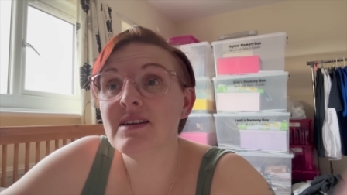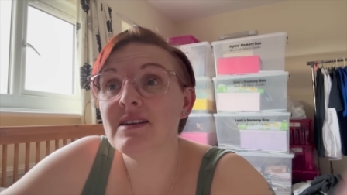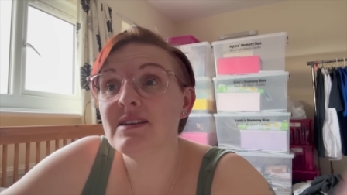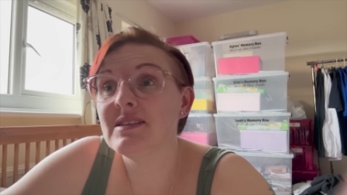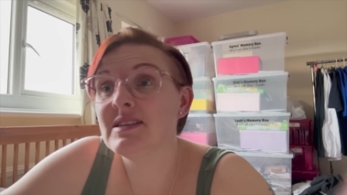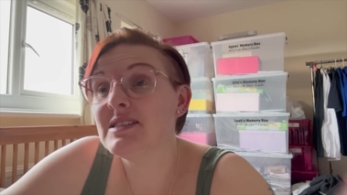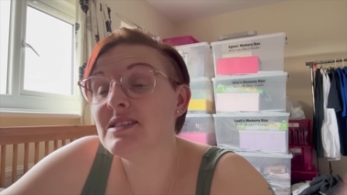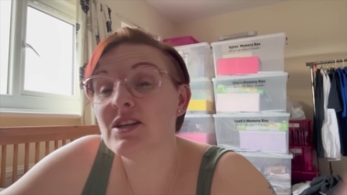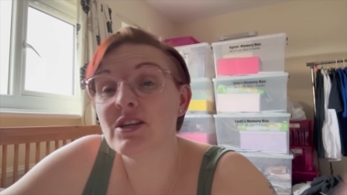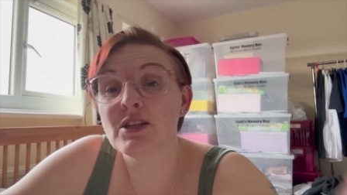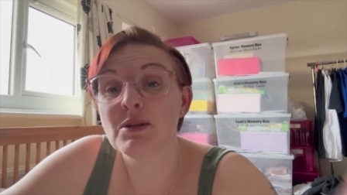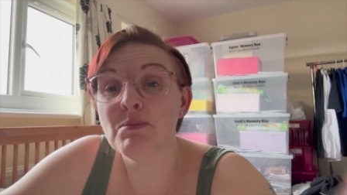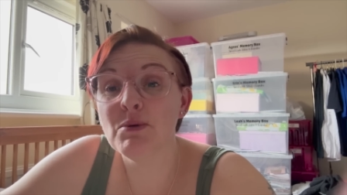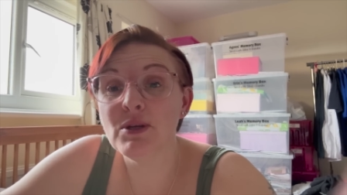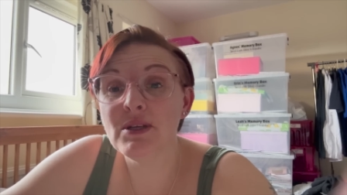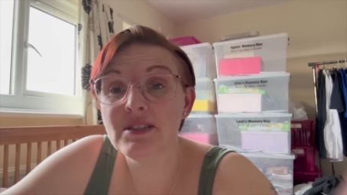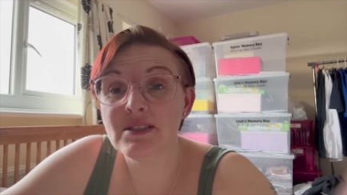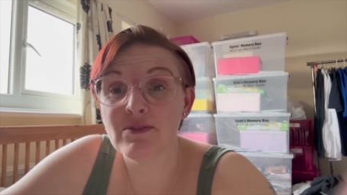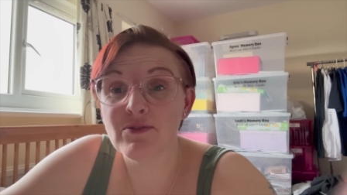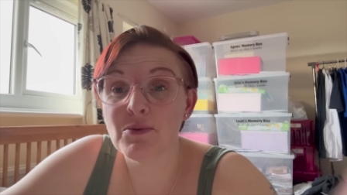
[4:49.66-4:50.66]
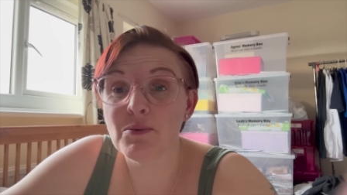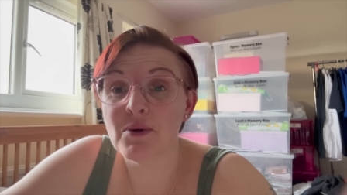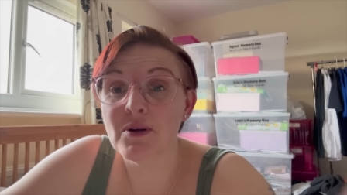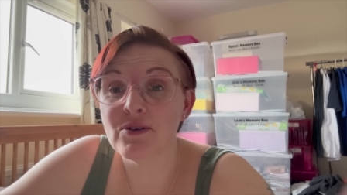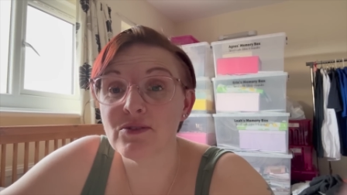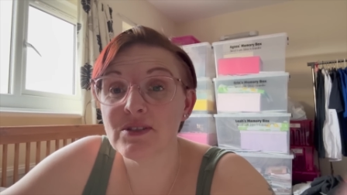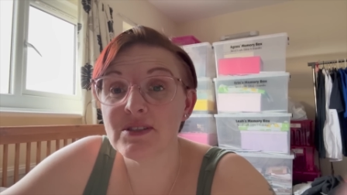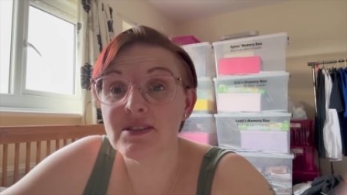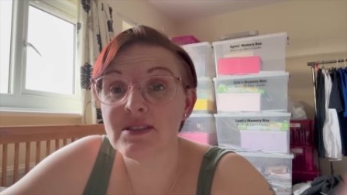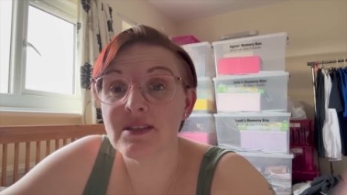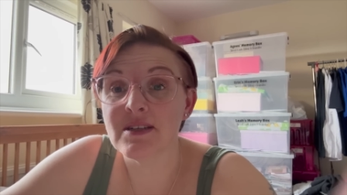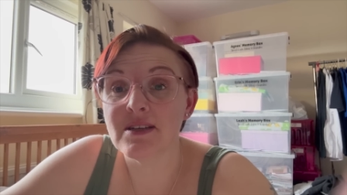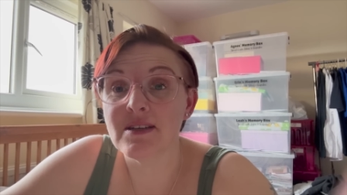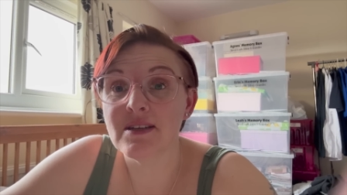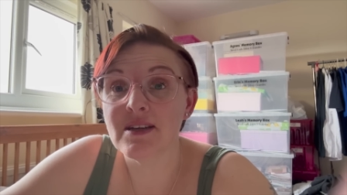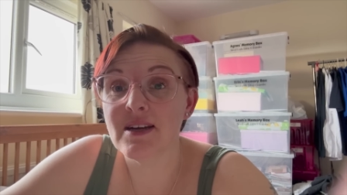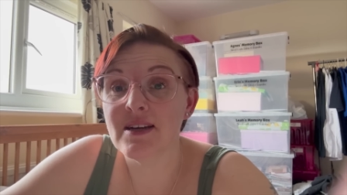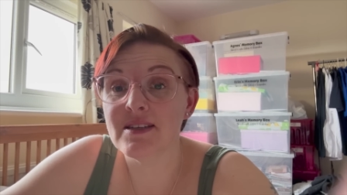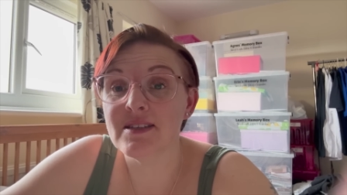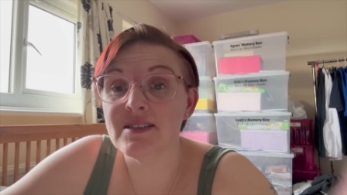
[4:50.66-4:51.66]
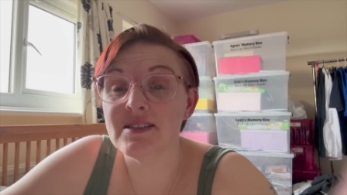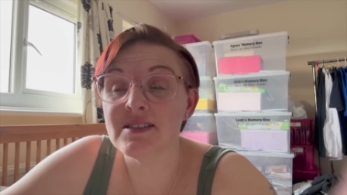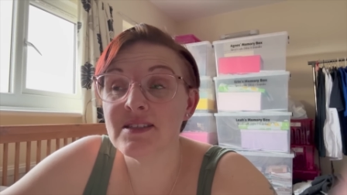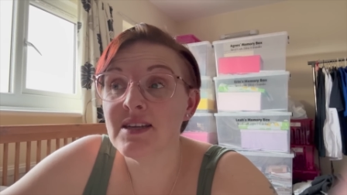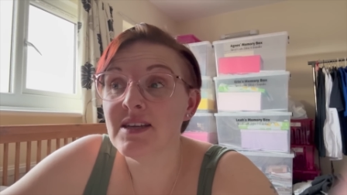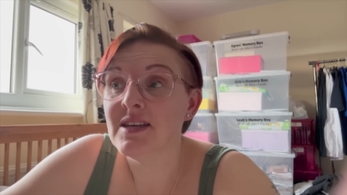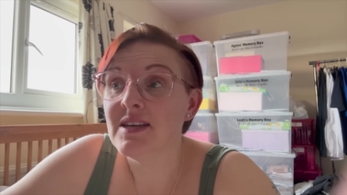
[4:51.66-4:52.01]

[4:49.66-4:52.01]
It's like the bullies of the world, isn't it? And